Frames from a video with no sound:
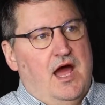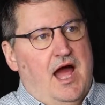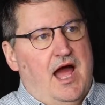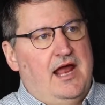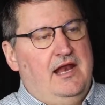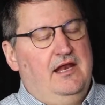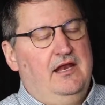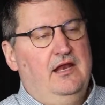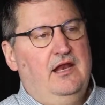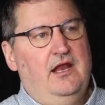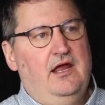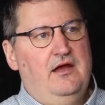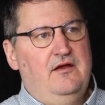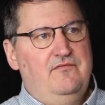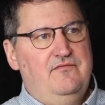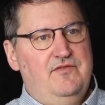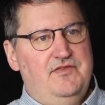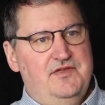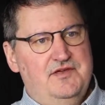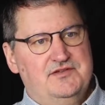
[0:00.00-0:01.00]
I
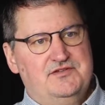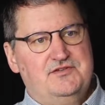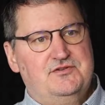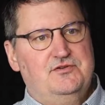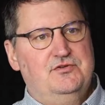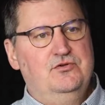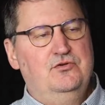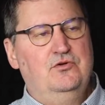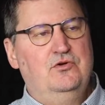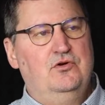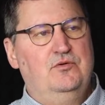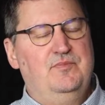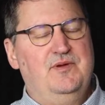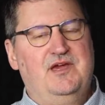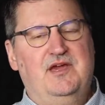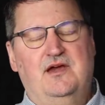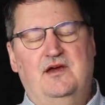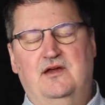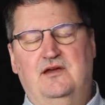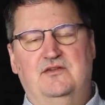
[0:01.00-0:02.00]
love this tool
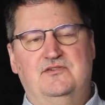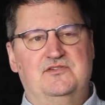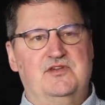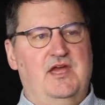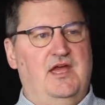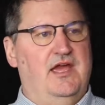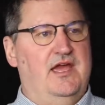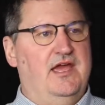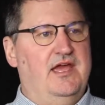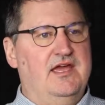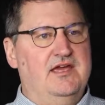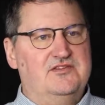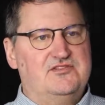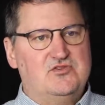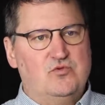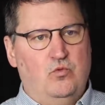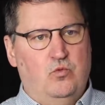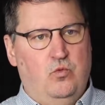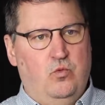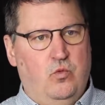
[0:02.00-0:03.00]
because
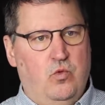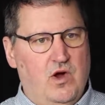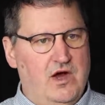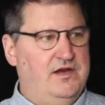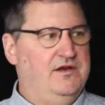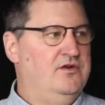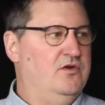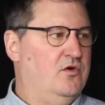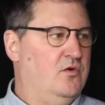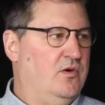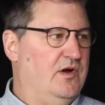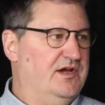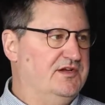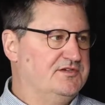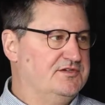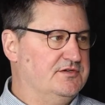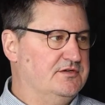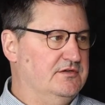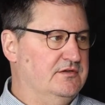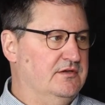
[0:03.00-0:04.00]
it's one
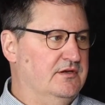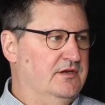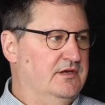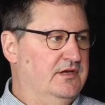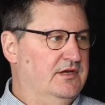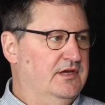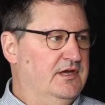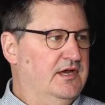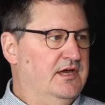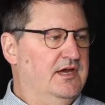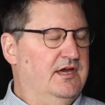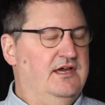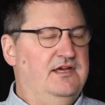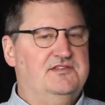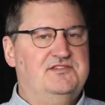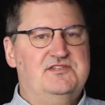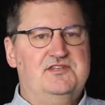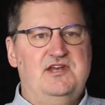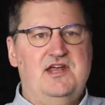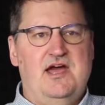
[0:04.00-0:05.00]
question.
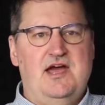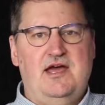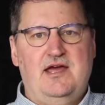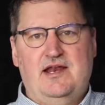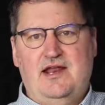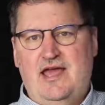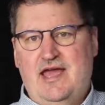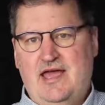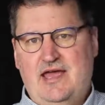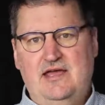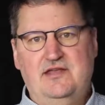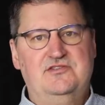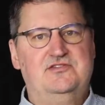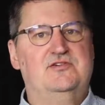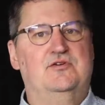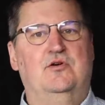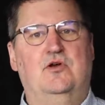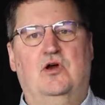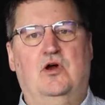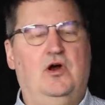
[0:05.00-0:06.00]
It's not
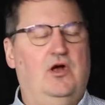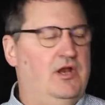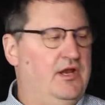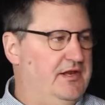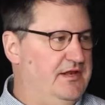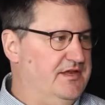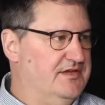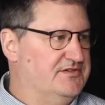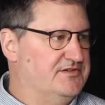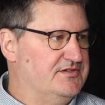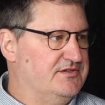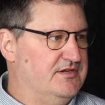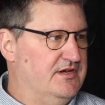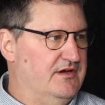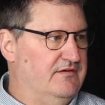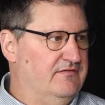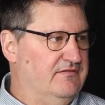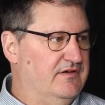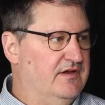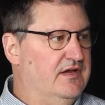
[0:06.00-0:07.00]
answer all of this
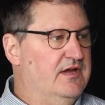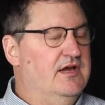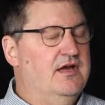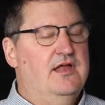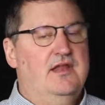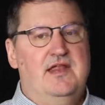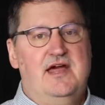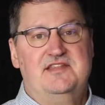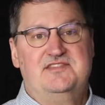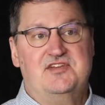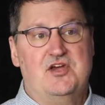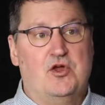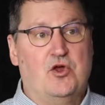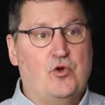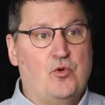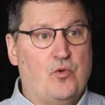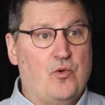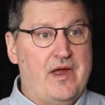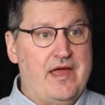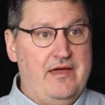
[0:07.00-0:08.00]
stuff. That's a
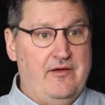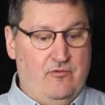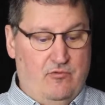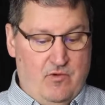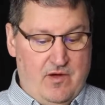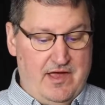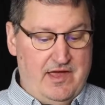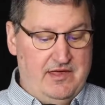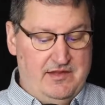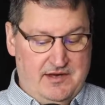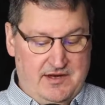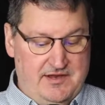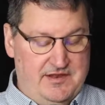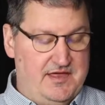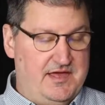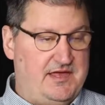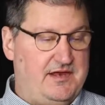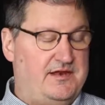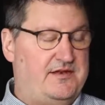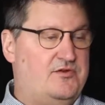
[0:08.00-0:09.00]
great way
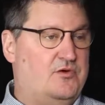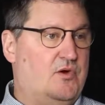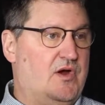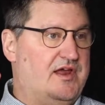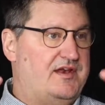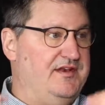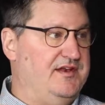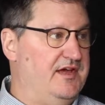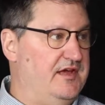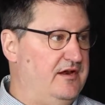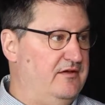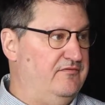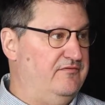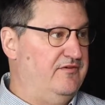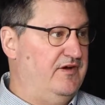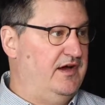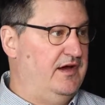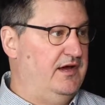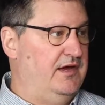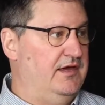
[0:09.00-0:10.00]
to
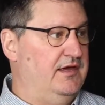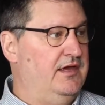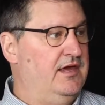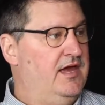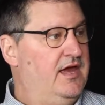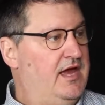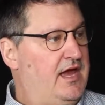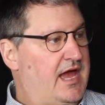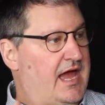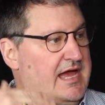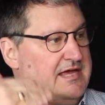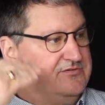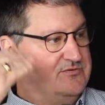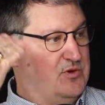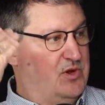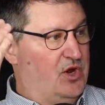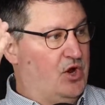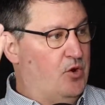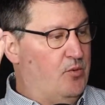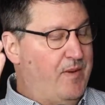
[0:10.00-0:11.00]
identify, as
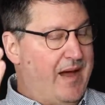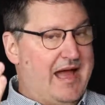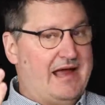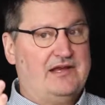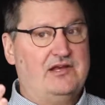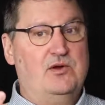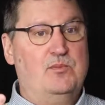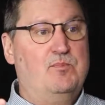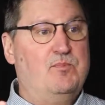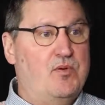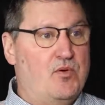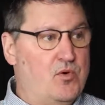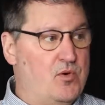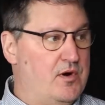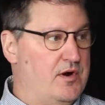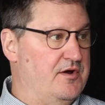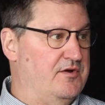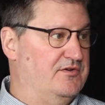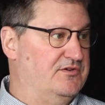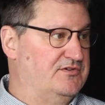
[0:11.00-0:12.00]
we go back to
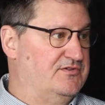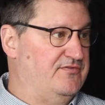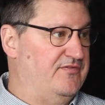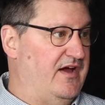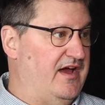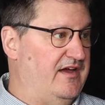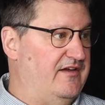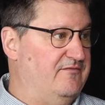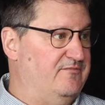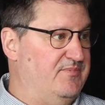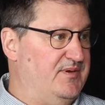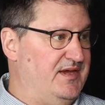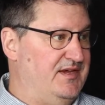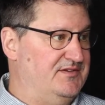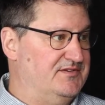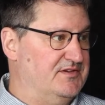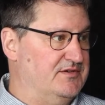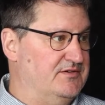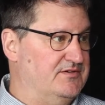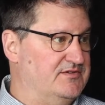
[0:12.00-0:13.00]
Porter's 5
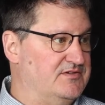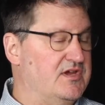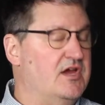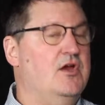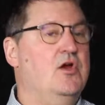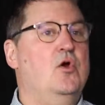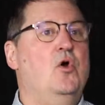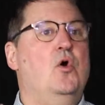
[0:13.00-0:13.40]
pieces,